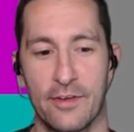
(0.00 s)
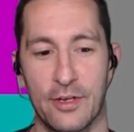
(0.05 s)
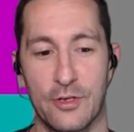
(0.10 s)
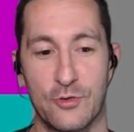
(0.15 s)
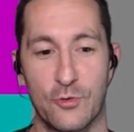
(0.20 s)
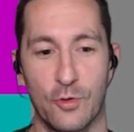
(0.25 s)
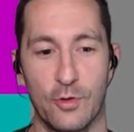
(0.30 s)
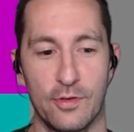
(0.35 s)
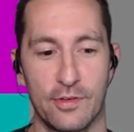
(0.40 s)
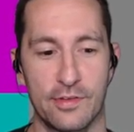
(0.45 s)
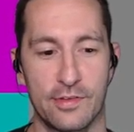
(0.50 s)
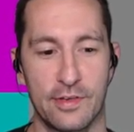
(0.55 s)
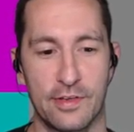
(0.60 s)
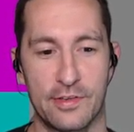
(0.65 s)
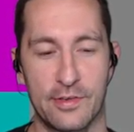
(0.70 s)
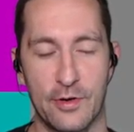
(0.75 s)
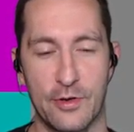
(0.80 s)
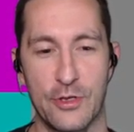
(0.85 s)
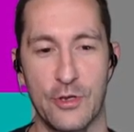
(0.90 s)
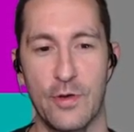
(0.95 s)
controls.
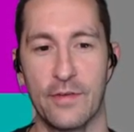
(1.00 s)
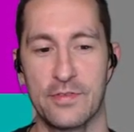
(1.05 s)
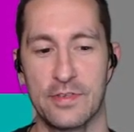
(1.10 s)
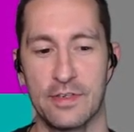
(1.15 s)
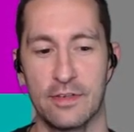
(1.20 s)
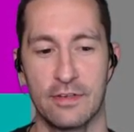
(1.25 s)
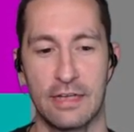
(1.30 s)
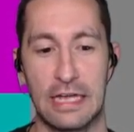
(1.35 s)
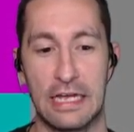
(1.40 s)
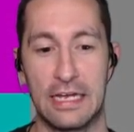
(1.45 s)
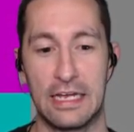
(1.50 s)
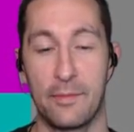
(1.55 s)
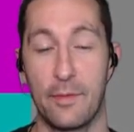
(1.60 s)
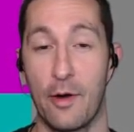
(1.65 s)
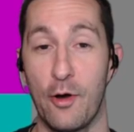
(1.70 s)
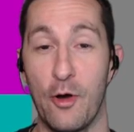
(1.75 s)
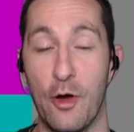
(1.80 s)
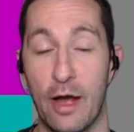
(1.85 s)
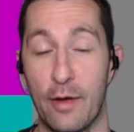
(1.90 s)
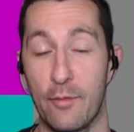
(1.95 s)
So you have to,
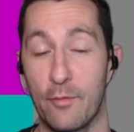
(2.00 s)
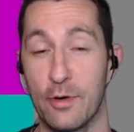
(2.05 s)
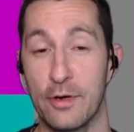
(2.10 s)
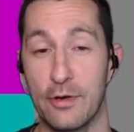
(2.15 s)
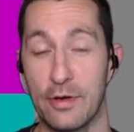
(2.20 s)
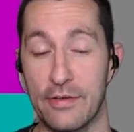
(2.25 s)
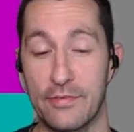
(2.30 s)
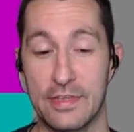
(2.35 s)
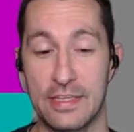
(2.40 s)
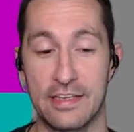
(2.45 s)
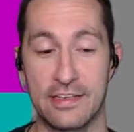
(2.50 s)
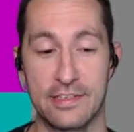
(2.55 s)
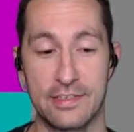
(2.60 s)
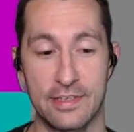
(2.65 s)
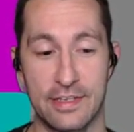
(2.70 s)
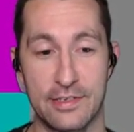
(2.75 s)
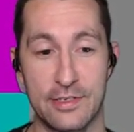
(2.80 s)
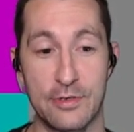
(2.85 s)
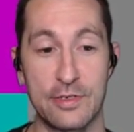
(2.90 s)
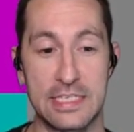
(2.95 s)
I'm wondering if
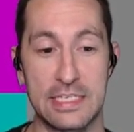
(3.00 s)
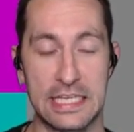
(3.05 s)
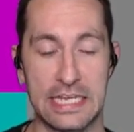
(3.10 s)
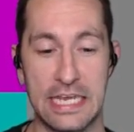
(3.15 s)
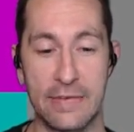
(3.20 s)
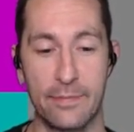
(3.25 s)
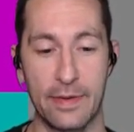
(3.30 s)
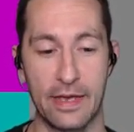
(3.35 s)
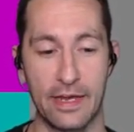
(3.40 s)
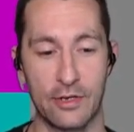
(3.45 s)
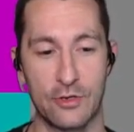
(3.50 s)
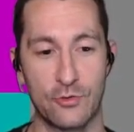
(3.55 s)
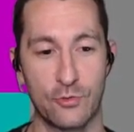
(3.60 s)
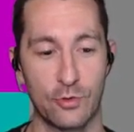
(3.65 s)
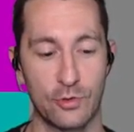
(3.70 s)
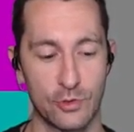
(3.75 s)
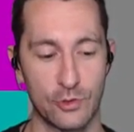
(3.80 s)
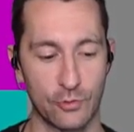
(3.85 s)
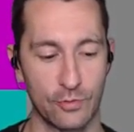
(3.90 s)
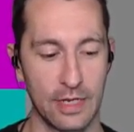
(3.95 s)
this uses the keypad
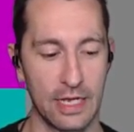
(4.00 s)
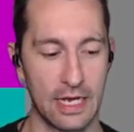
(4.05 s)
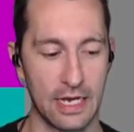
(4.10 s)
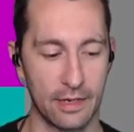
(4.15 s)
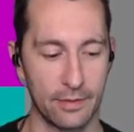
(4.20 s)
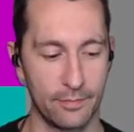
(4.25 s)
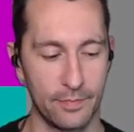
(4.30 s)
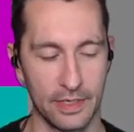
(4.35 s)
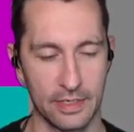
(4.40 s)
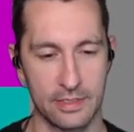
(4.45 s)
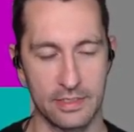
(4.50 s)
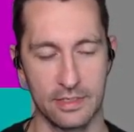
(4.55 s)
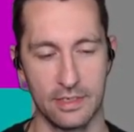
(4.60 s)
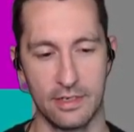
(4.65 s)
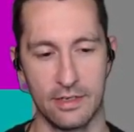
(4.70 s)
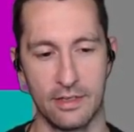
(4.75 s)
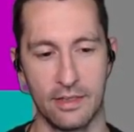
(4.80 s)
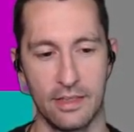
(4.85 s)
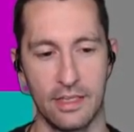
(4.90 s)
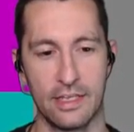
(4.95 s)
controls or not, but
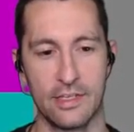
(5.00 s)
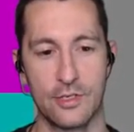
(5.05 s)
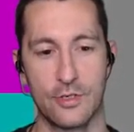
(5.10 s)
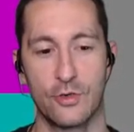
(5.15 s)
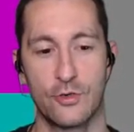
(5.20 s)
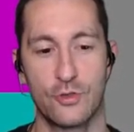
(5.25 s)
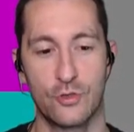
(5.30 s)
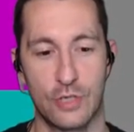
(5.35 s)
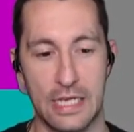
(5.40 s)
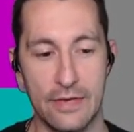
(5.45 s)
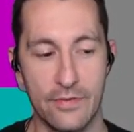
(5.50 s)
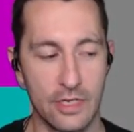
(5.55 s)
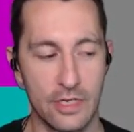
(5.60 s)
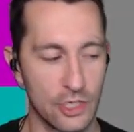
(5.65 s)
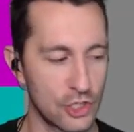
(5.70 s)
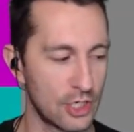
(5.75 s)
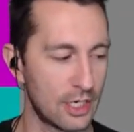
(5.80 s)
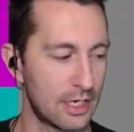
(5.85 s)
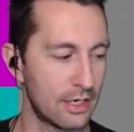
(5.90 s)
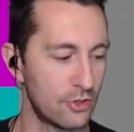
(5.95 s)
let's give it a
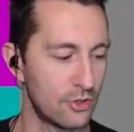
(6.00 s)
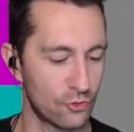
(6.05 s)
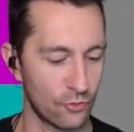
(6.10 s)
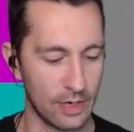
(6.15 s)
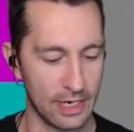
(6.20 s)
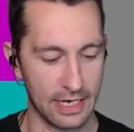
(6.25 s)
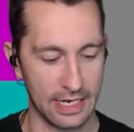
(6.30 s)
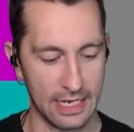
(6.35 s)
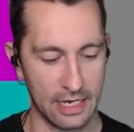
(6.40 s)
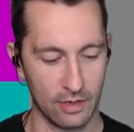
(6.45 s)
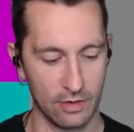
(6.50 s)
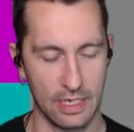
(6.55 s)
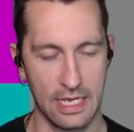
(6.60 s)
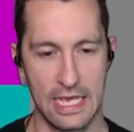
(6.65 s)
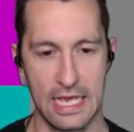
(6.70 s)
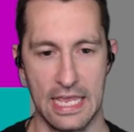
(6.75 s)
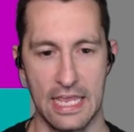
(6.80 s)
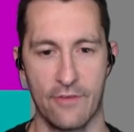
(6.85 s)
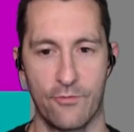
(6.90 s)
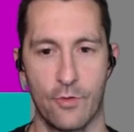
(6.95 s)
shot and try it out.
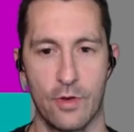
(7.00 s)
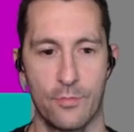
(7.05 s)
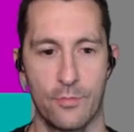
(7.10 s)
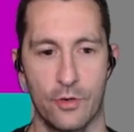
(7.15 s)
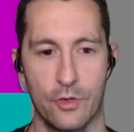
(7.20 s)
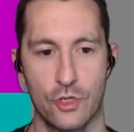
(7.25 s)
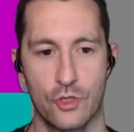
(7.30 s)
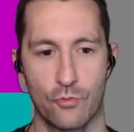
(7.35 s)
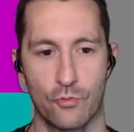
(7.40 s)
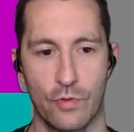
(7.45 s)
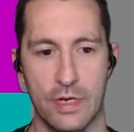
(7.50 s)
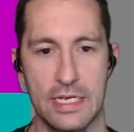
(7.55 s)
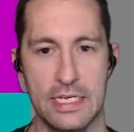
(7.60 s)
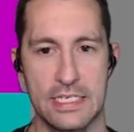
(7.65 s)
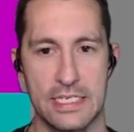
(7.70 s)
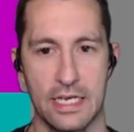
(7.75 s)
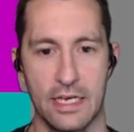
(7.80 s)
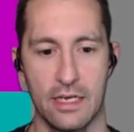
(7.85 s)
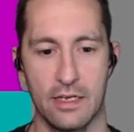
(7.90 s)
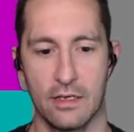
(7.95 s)
If we push
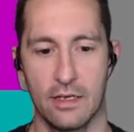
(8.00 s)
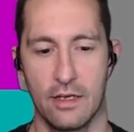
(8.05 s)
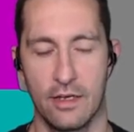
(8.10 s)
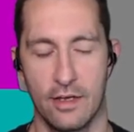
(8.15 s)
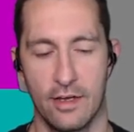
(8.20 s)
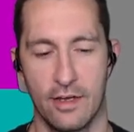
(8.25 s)
reset...